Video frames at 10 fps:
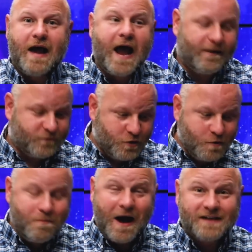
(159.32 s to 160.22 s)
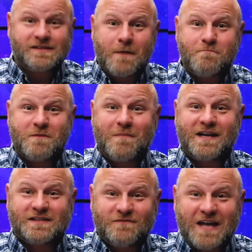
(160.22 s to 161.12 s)
after you passed that big,
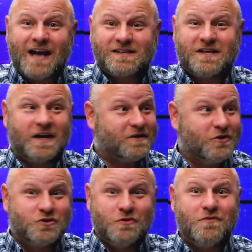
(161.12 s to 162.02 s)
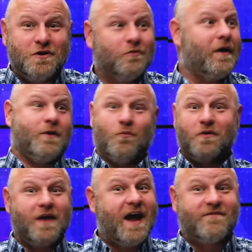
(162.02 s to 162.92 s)
massive tax cut, because you knew, like,
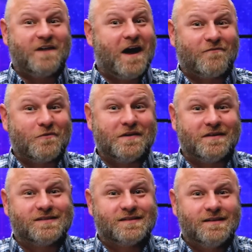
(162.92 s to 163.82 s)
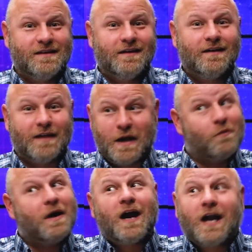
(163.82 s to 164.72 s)
we're effed after this. Like,
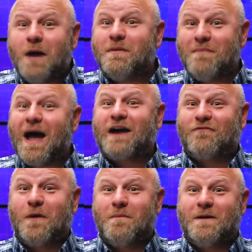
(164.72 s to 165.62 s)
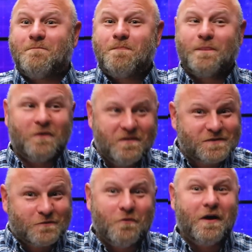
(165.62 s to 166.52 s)
we're not coming back from it. We've
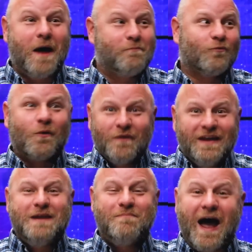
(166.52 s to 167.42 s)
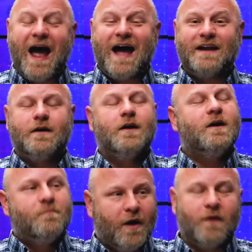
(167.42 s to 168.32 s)
screwed up. We're really bad.
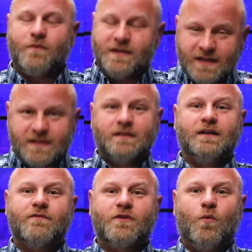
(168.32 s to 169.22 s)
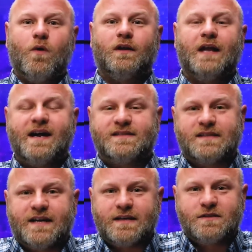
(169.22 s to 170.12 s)
But we did deliver the one
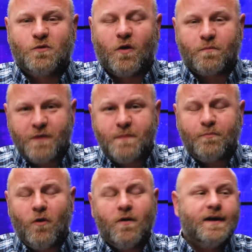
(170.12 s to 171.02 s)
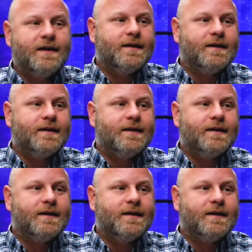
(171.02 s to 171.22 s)
last thing to our people.